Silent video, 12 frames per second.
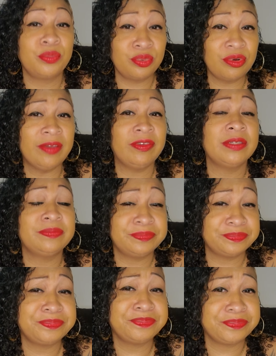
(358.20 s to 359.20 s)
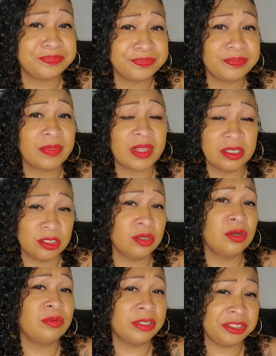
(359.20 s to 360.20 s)
Private.
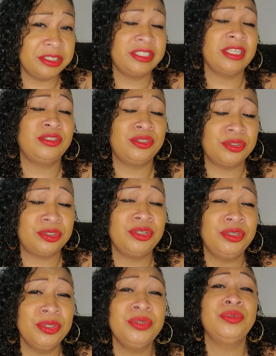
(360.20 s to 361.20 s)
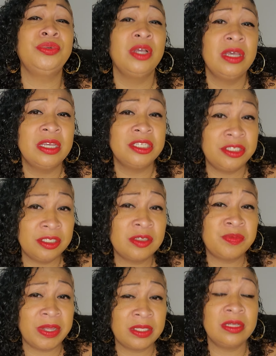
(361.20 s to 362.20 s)
So what she says to you, she's
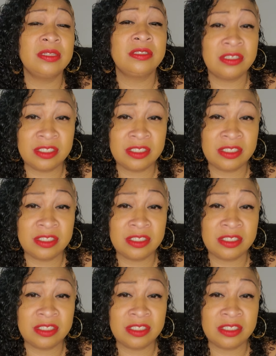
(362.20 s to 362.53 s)
expecting to